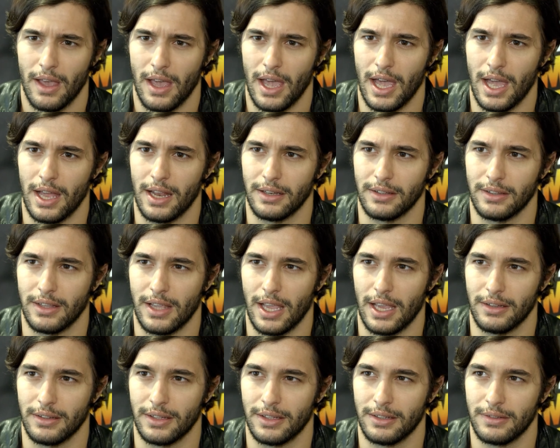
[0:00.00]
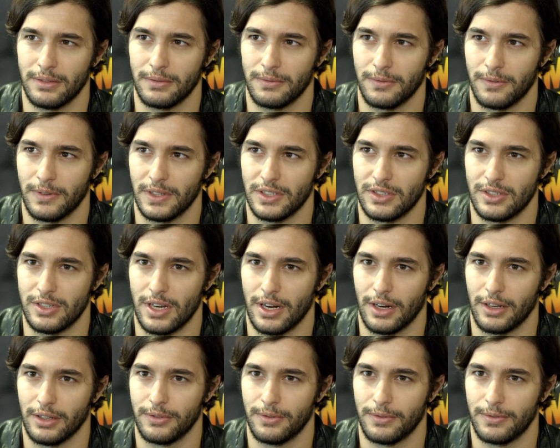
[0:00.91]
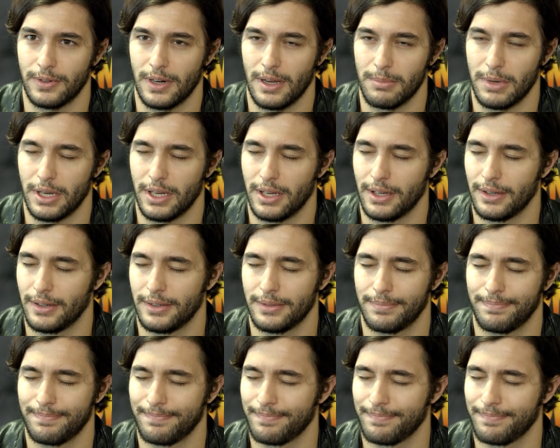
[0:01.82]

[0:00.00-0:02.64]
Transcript: and Caitlin Fitzgerald from uh,